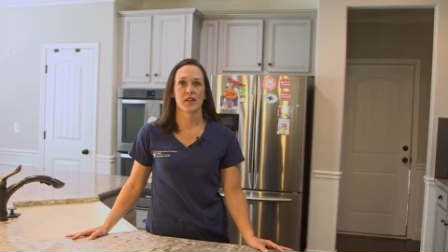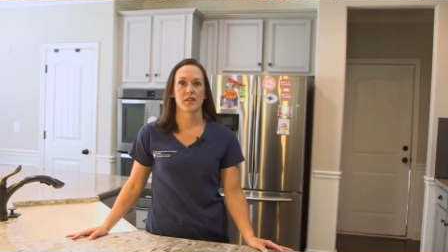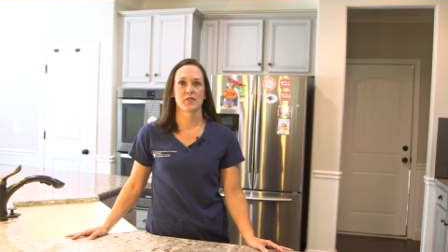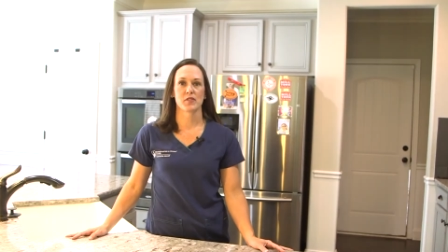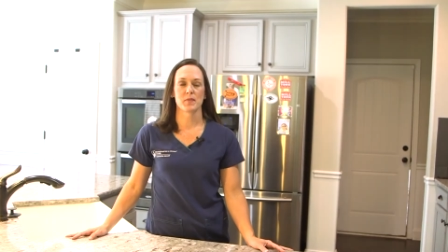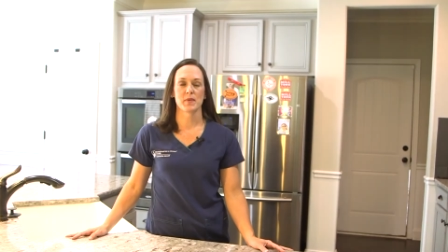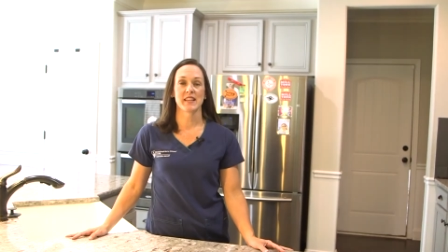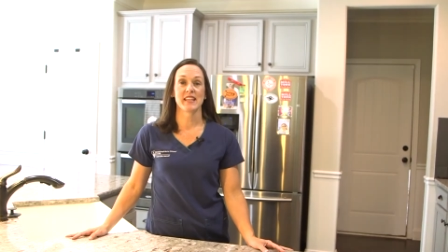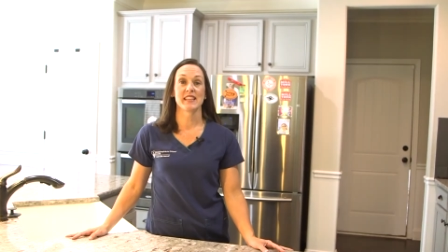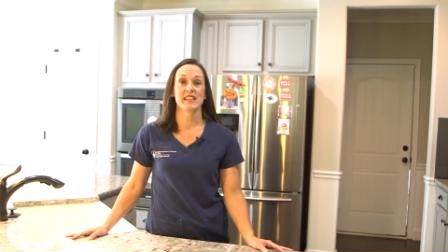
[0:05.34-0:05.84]

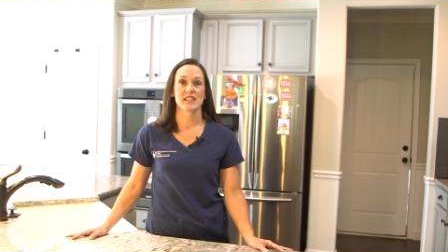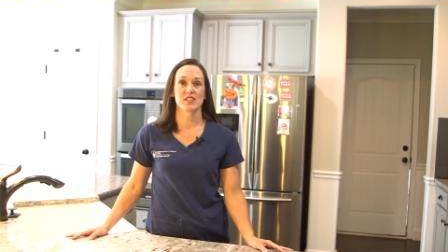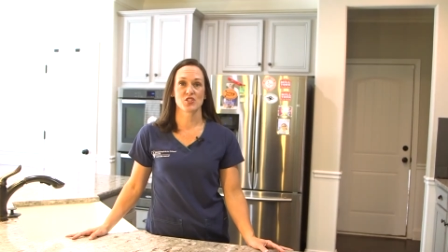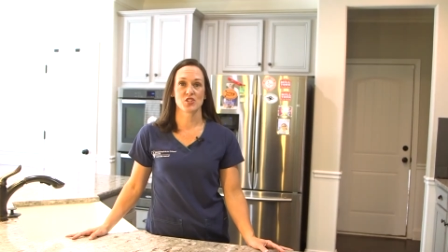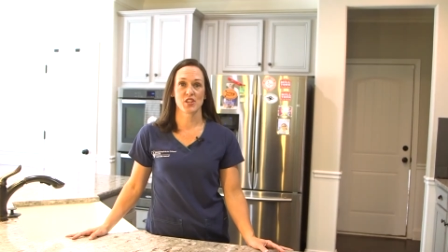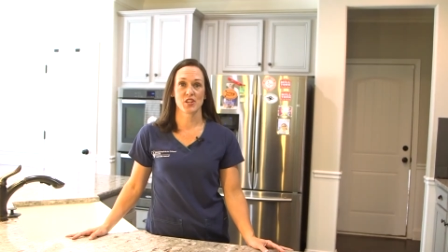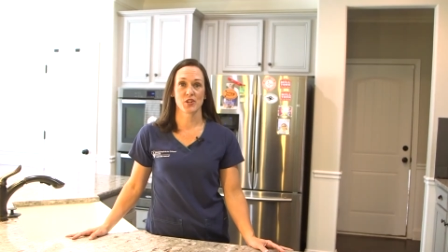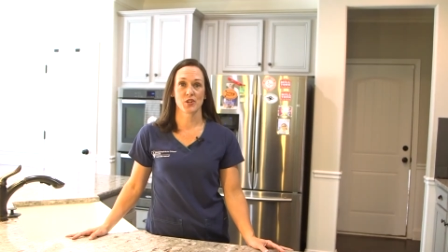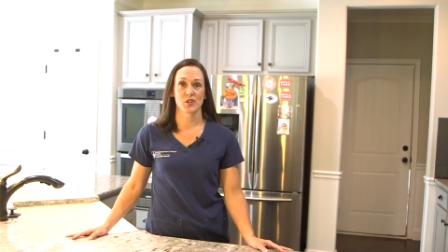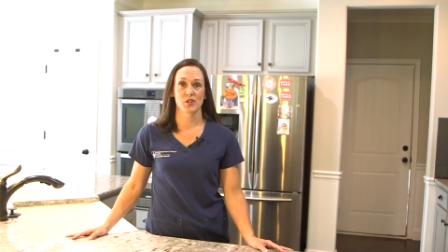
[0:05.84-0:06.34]
For many this
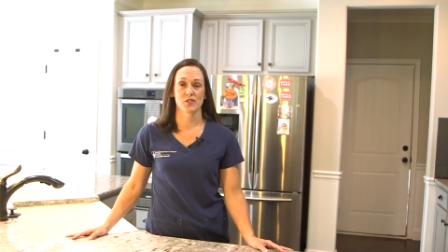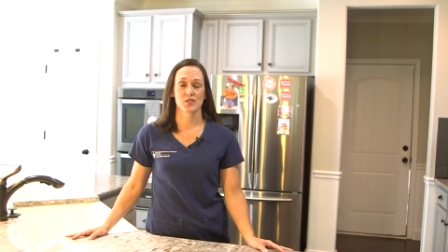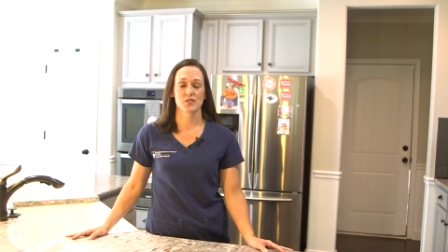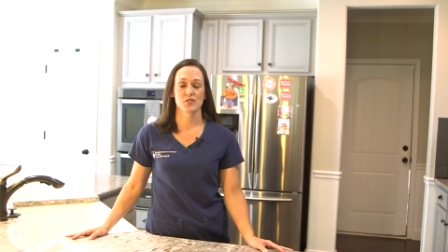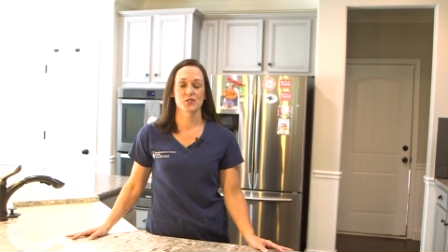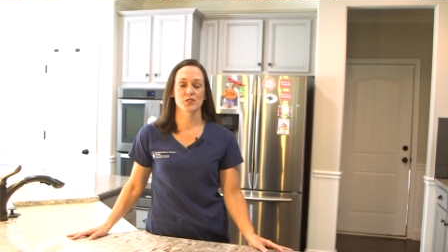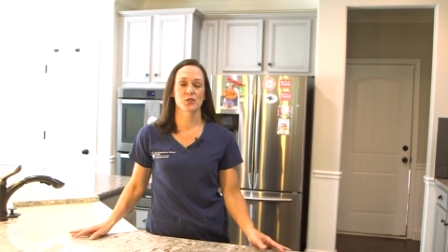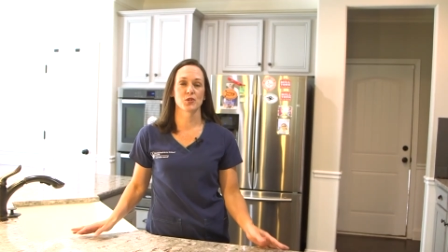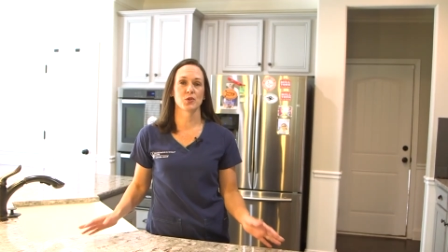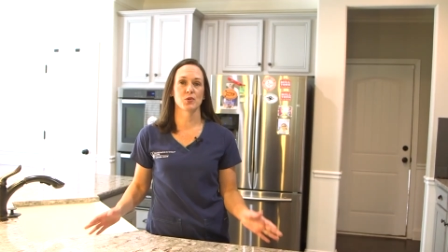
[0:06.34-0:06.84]
year,
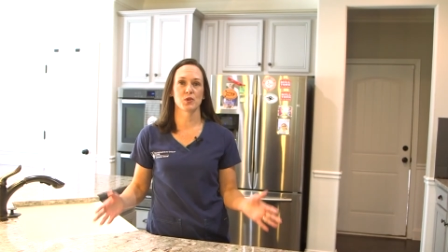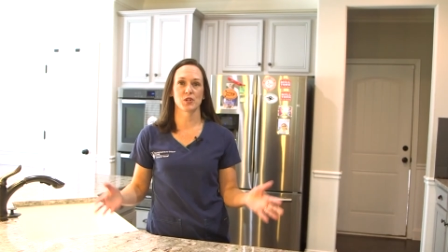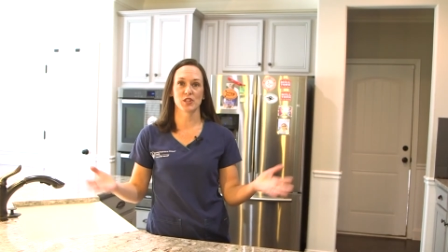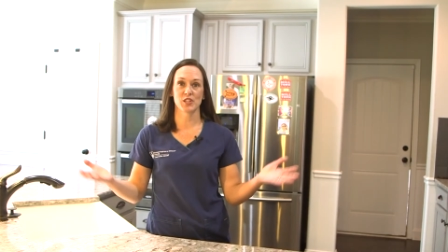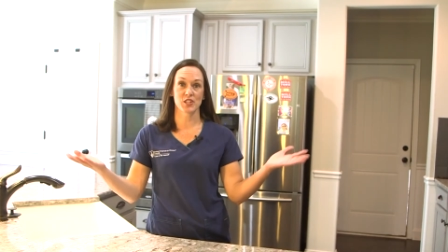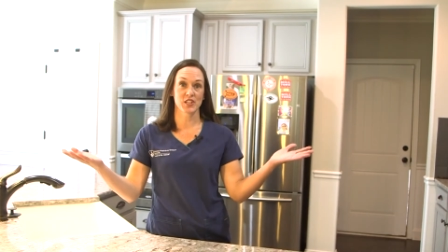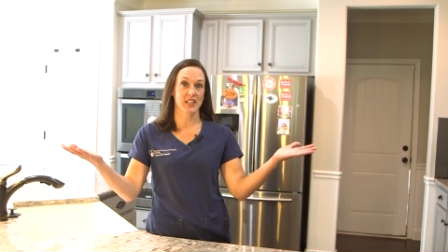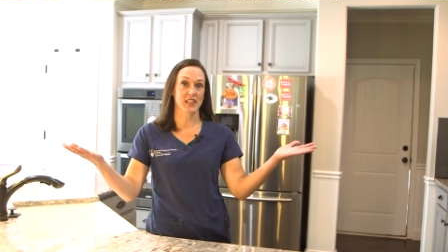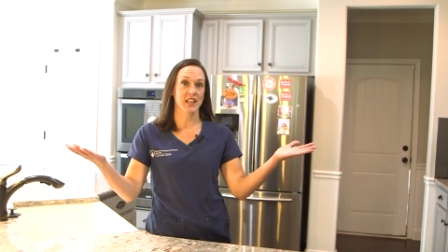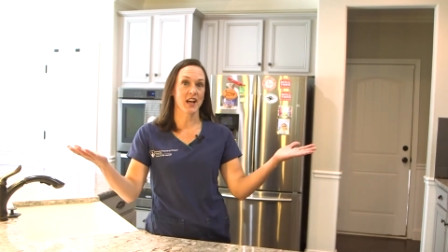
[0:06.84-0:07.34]
school will
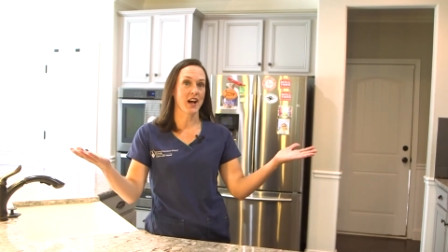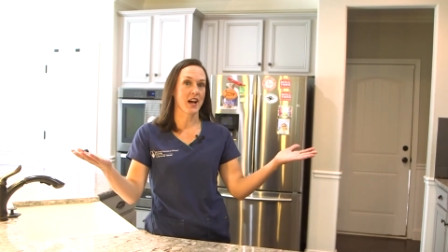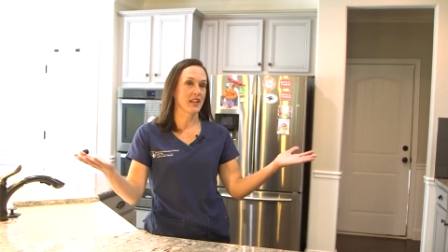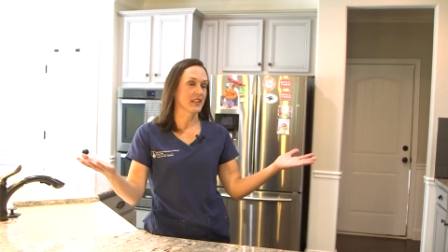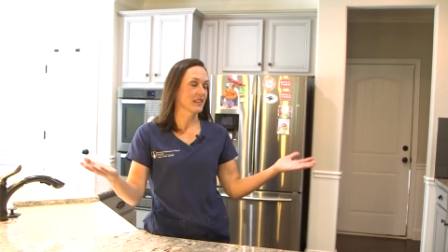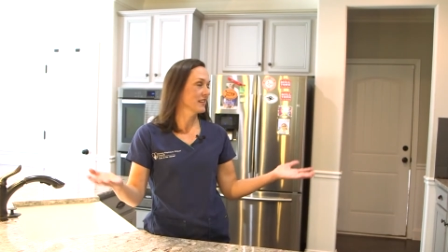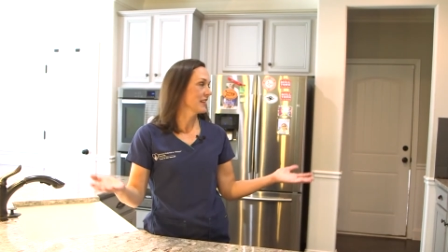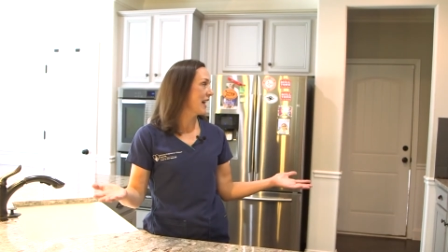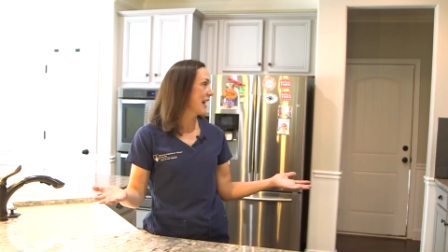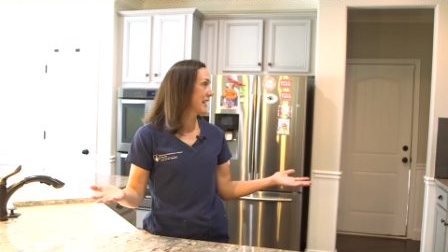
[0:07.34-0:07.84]
look a
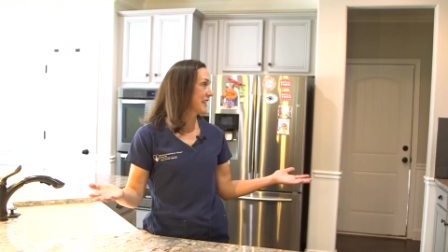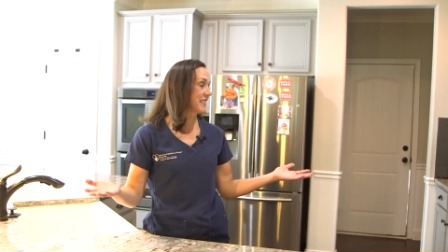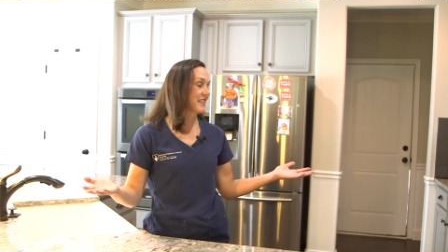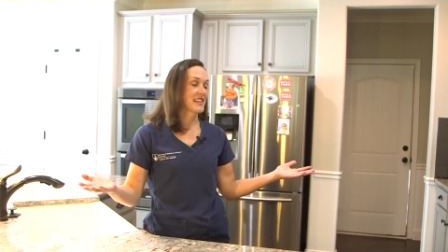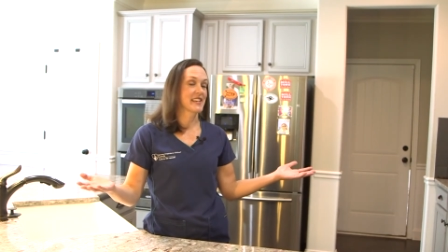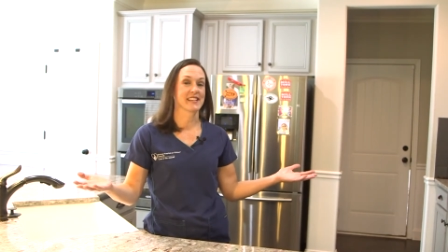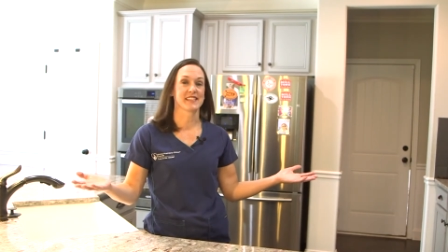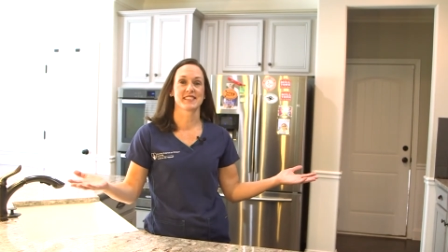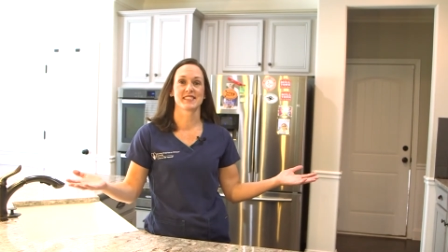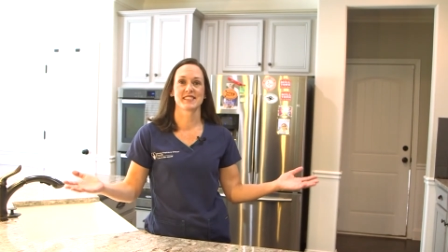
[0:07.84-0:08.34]
lot like
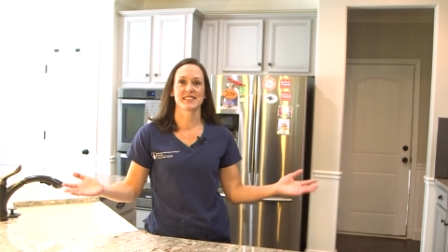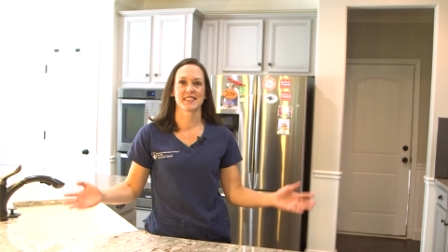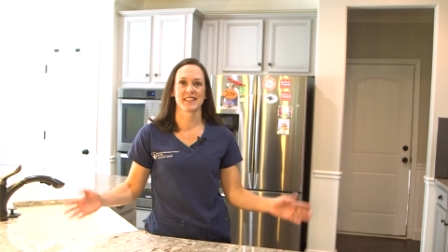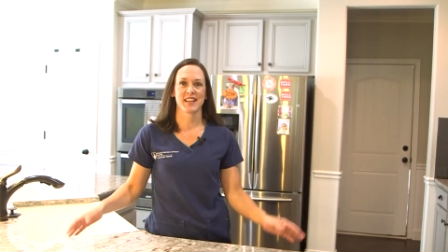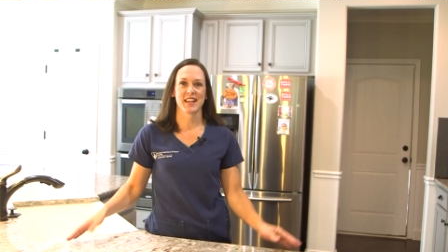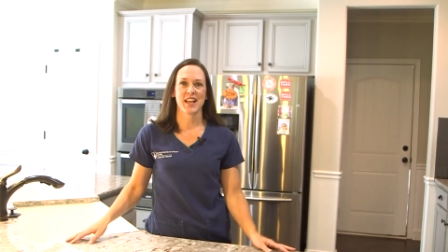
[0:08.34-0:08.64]
this.